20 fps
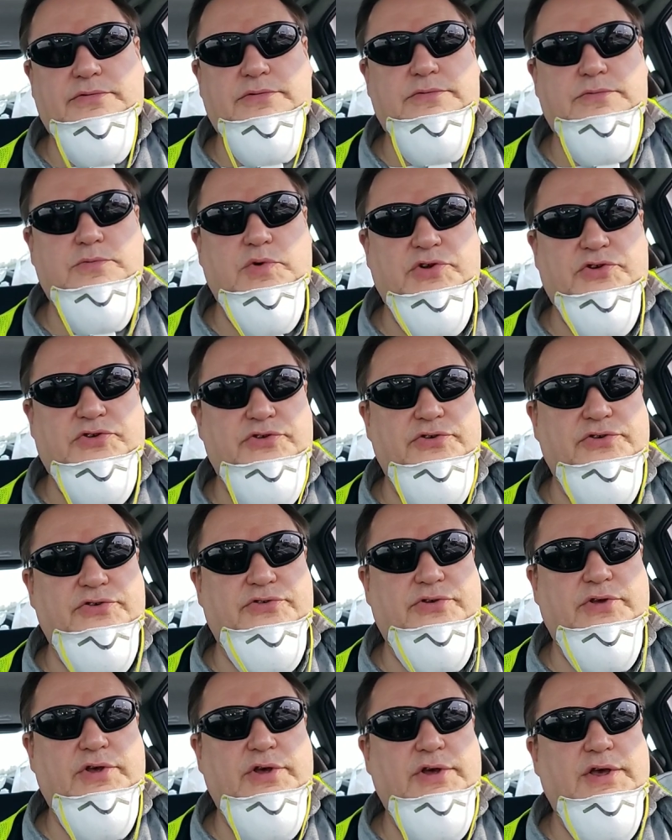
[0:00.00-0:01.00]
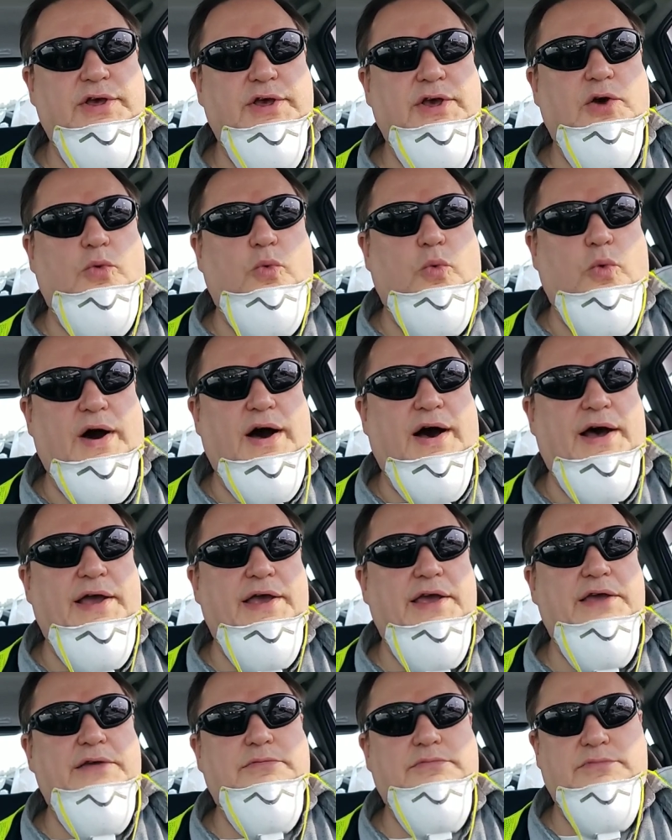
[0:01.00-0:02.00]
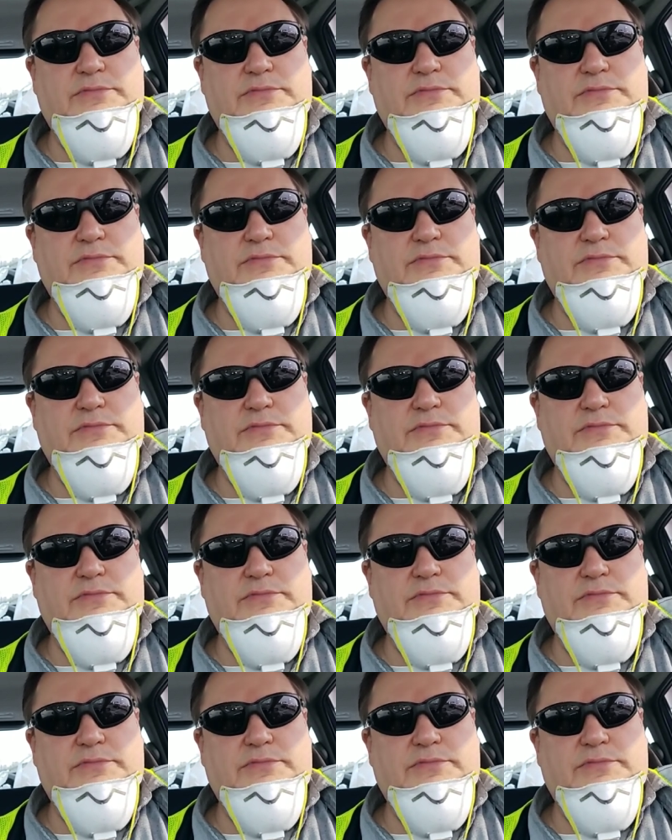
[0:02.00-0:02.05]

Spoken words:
which is why